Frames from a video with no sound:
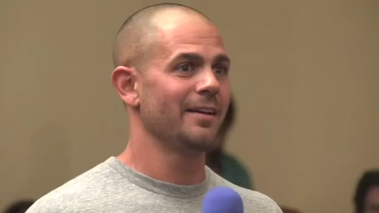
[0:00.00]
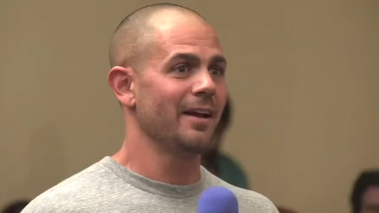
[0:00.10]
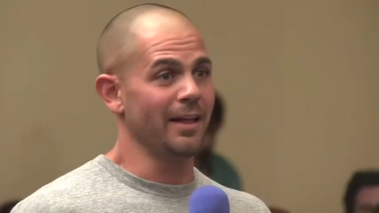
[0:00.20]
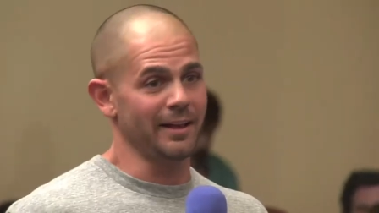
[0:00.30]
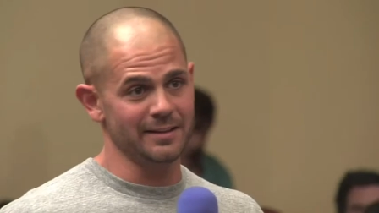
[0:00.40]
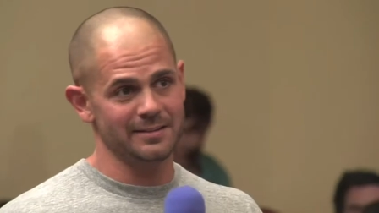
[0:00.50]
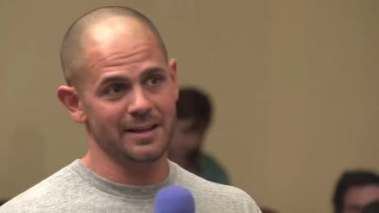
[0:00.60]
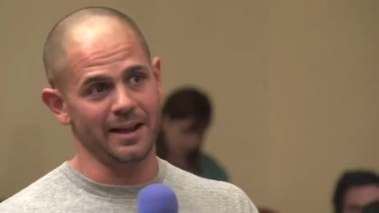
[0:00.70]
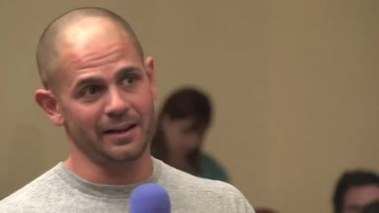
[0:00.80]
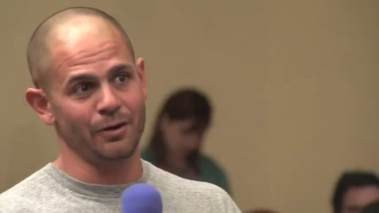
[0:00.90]
Like I
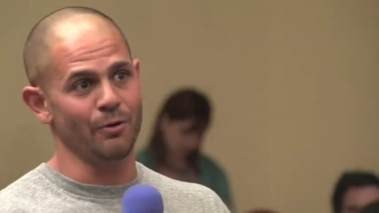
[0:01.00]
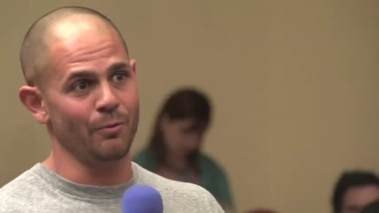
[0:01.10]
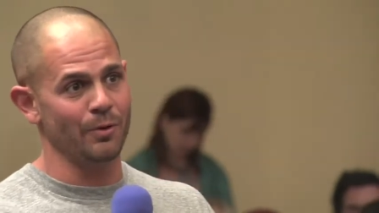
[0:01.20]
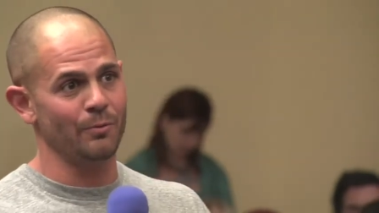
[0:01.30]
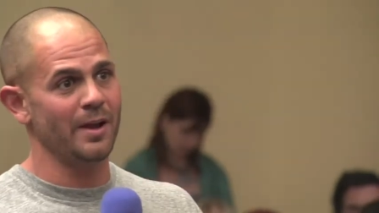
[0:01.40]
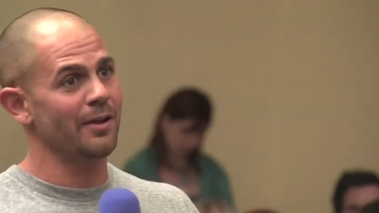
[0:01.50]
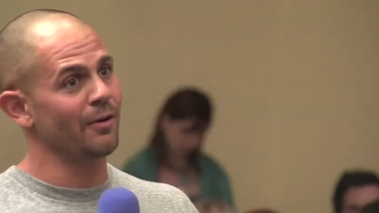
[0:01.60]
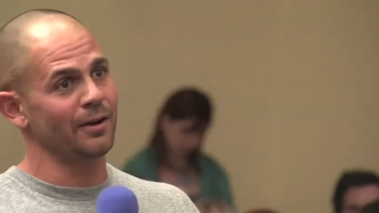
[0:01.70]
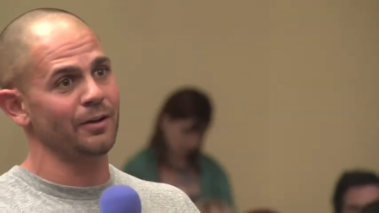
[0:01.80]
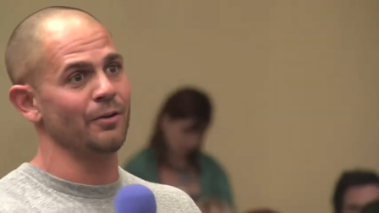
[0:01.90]
said, I can go one way or
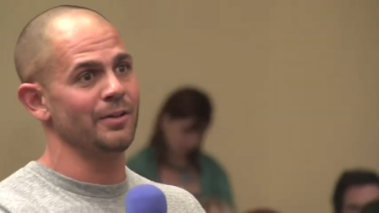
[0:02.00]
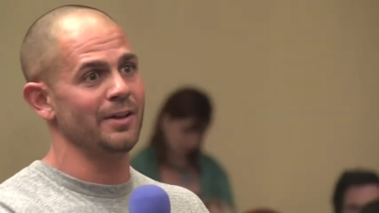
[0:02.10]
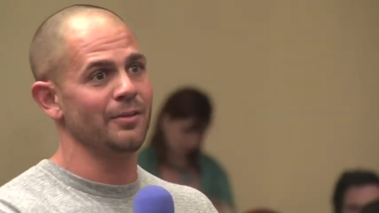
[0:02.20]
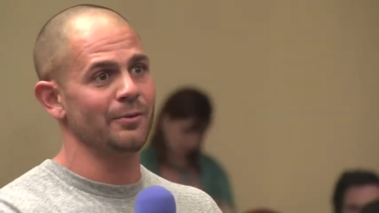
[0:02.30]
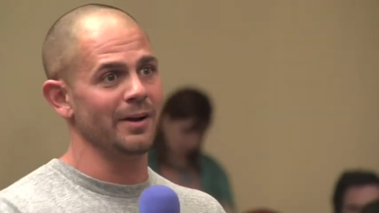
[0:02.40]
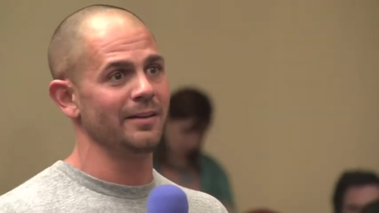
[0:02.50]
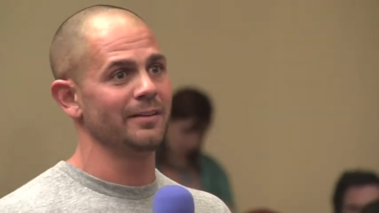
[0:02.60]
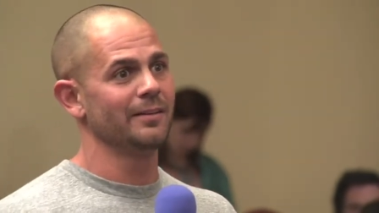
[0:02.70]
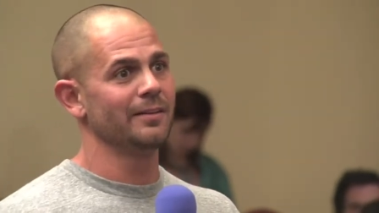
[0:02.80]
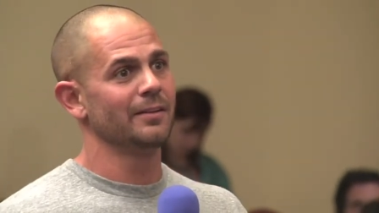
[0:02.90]
I can go the other way.
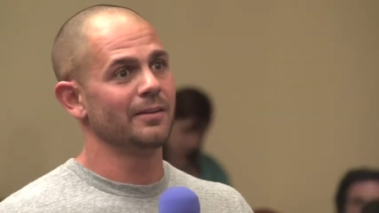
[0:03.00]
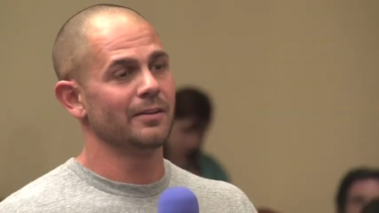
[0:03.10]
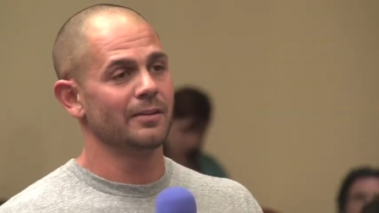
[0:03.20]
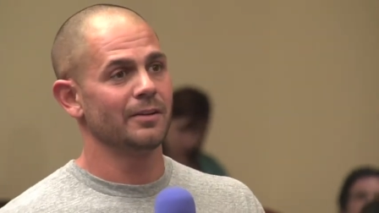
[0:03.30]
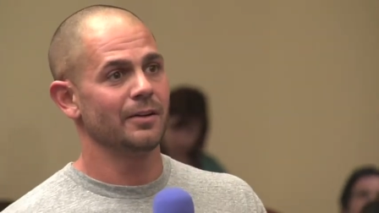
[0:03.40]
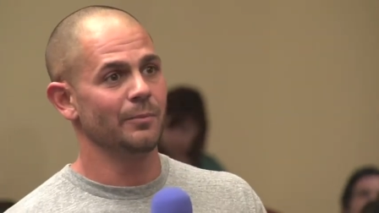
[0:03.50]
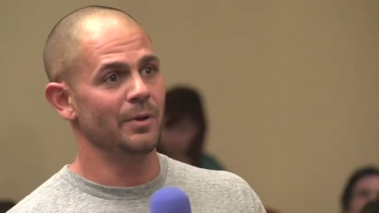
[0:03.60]
Yeah. I